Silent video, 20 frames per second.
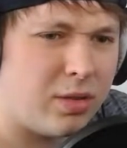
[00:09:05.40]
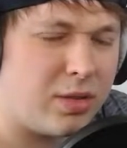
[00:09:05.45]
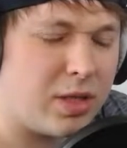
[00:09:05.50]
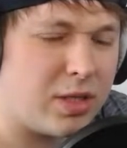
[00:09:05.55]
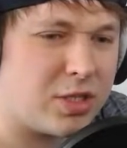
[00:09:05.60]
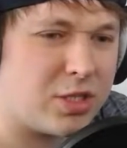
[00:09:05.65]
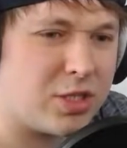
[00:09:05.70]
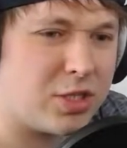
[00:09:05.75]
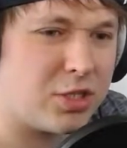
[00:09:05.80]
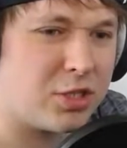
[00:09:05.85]

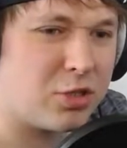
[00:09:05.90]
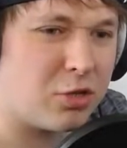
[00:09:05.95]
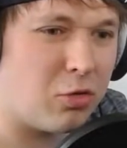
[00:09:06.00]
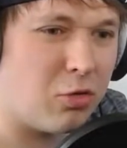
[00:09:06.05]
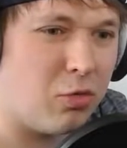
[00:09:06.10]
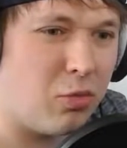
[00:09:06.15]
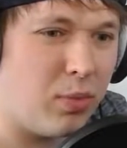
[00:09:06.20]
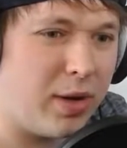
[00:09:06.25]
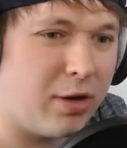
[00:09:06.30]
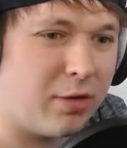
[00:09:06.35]
This is so
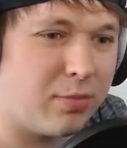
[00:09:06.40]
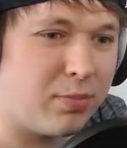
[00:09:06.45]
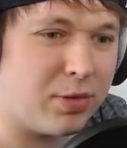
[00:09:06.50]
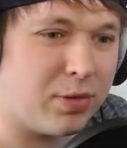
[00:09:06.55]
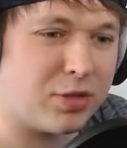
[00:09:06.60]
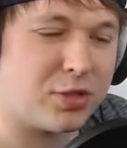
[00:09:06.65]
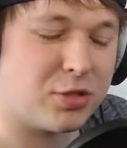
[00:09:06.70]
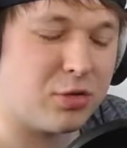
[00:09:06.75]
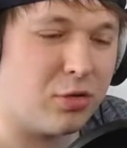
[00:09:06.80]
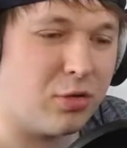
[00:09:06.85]
weird,
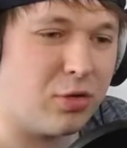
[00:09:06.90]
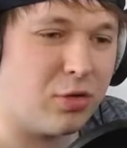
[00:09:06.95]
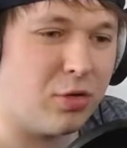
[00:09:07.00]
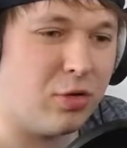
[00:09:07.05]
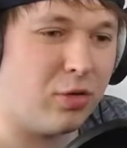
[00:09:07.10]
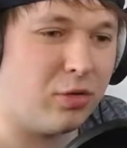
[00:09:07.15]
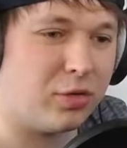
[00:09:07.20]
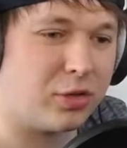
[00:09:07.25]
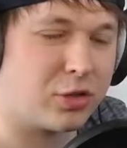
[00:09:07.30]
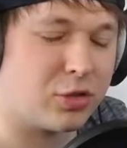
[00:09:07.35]
but so
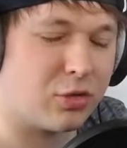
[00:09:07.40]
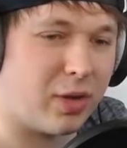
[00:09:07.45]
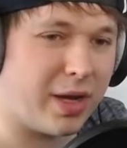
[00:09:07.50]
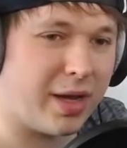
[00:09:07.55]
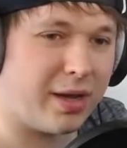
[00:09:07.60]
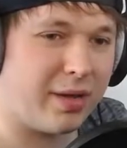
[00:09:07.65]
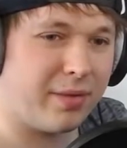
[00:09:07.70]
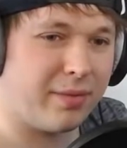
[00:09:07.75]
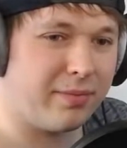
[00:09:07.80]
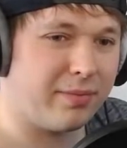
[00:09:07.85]
cool. So
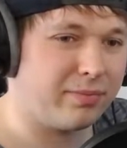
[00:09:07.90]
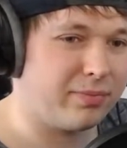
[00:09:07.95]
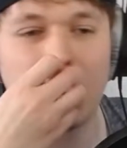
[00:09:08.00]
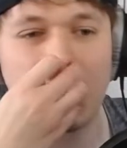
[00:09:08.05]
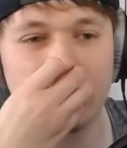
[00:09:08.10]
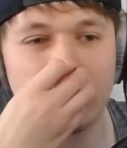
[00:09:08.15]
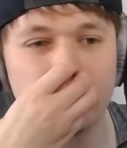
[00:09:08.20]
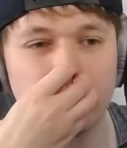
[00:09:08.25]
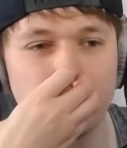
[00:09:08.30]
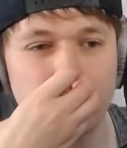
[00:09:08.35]
I,
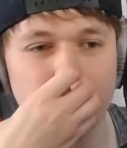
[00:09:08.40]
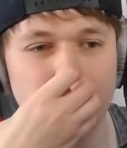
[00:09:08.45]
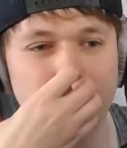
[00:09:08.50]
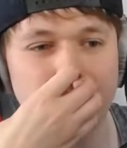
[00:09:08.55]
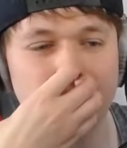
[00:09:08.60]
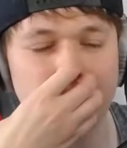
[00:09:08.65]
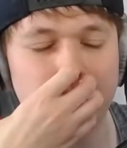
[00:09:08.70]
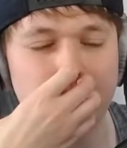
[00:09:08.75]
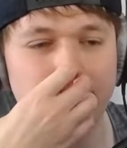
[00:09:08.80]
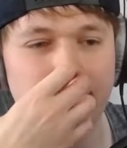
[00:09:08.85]
I thought
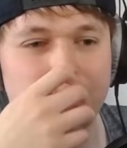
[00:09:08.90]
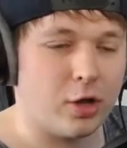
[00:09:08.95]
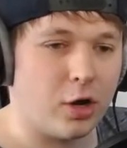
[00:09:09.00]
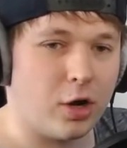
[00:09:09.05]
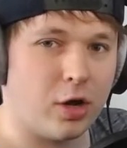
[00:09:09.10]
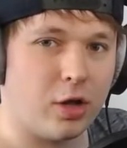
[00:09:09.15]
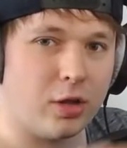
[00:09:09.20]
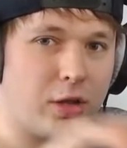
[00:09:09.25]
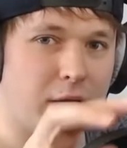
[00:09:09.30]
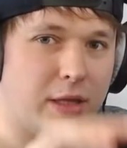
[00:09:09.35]
that
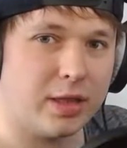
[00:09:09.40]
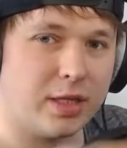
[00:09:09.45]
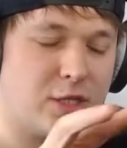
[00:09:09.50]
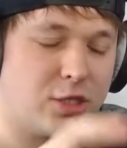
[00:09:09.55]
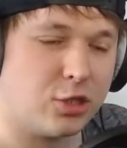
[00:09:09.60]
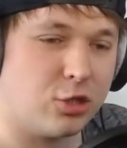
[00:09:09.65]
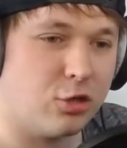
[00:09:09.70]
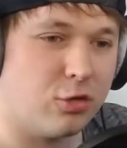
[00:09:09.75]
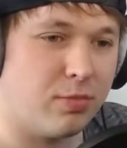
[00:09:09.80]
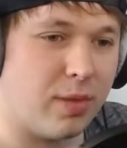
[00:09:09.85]
girl and these
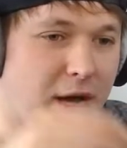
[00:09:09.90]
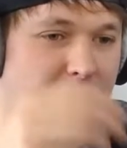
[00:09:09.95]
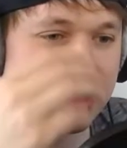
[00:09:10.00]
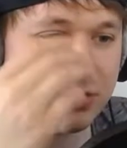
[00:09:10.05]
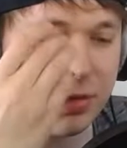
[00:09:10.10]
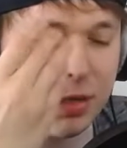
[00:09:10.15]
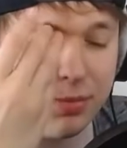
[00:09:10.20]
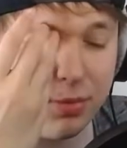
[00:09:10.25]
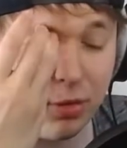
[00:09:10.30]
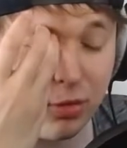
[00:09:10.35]
two
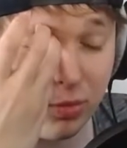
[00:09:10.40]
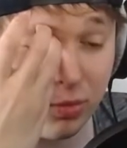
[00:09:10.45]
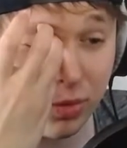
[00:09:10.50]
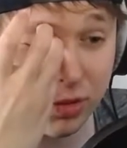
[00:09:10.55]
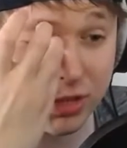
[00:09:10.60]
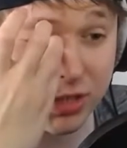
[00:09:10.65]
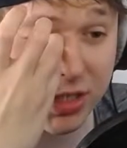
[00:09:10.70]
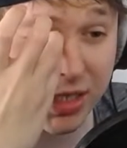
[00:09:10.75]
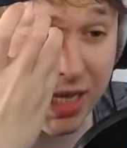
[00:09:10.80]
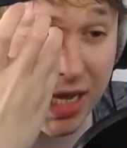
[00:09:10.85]
masked people
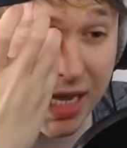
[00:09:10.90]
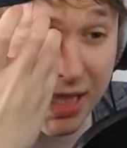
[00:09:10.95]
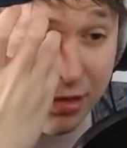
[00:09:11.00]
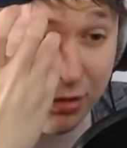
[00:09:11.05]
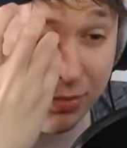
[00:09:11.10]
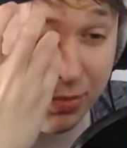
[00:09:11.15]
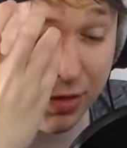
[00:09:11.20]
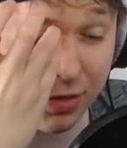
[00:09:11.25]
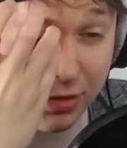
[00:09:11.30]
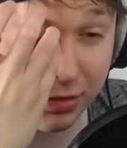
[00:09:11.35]
were together,
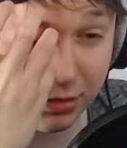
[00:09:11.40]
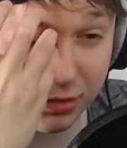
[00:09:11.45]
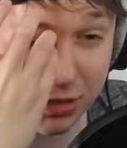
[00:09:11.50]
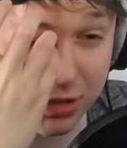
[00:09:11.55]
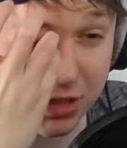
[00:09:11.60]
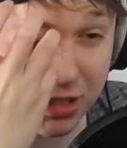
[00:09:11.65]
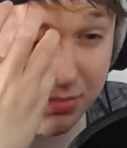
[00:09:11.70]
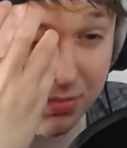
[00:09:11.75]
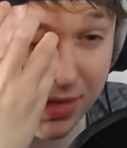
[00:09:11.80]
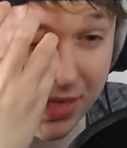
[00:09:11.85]
but it
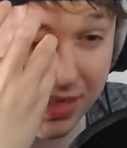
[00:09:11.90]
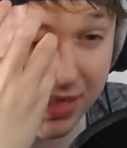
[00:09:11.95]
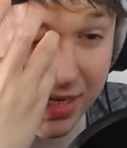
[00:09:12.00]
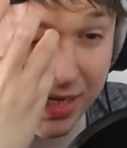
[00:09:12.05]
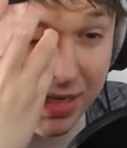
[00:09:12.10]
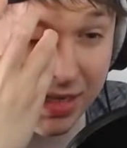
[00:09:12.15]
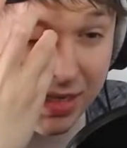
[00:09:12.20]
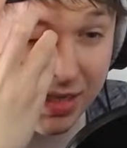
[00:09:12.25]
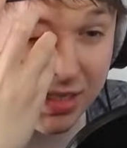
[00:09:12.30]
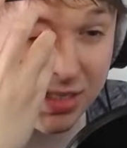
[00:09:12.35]
looks to be
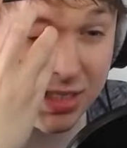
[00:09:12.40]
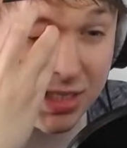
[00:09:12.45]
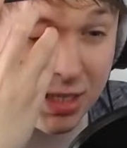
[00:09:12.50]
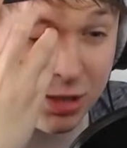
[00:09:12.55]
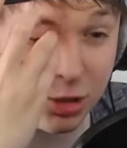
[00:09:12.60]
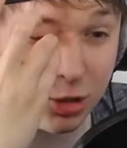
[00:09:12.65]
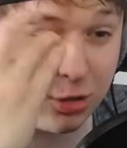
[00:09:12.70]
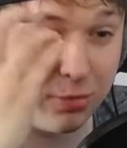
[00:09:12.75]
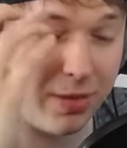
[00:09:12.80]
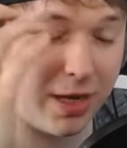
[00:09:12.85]
like it's the
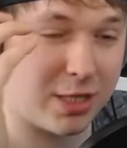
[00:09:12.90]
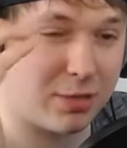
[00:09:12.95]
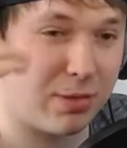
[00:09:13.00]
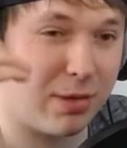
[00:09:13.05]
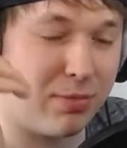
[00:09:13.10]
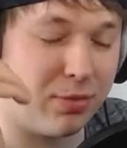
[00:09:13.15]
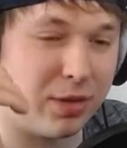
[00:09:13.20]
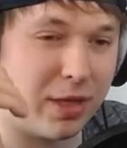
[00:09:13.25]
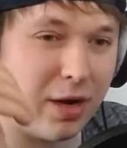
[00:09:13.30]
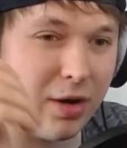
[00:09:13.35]
two masked
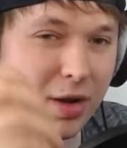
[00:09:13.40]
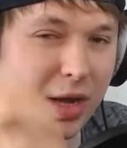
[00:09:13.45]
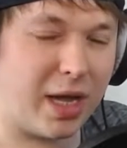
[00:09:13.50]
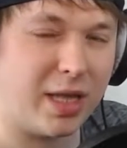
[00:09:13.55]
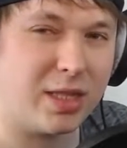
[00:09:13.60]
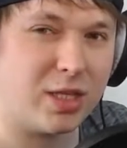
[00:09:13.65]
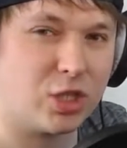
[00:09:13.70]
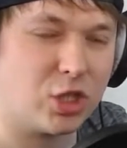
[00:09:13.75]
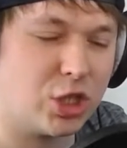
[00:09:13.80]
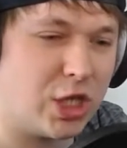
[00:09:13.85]
people that are
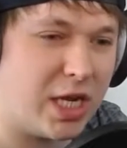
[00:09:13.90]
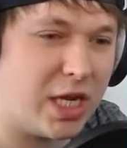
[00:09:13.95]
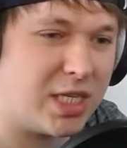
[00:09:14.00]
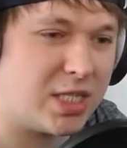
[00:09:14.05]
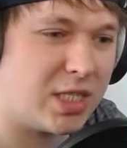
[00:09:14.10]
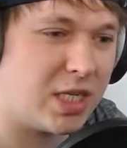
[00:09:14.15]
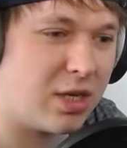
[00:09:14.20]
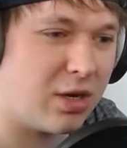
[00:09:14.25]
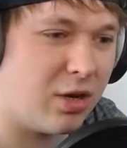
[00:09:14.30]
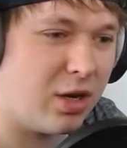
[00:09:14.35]
kind of
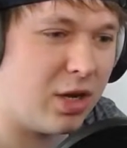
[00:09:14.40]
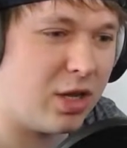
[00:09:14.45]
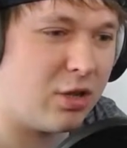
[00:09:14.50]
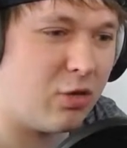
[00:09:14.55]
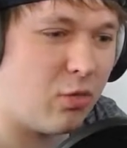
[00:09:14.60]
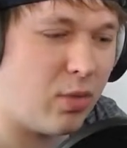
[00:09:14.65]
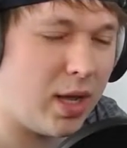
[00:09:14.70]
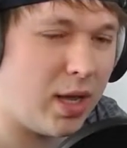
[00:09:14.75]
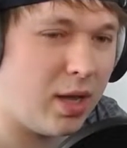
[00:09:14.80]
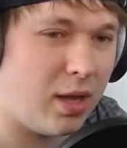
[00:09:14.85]
chasing her in a
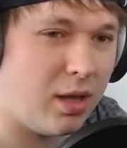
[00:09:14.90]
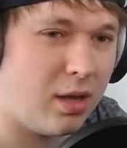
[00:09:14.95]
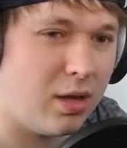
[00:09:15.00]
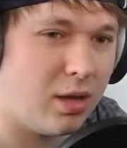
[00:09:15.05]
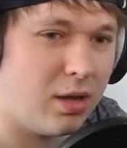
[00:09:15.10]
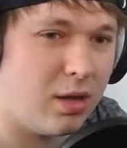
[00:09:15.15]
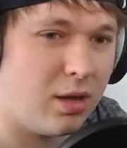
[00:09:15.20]
way.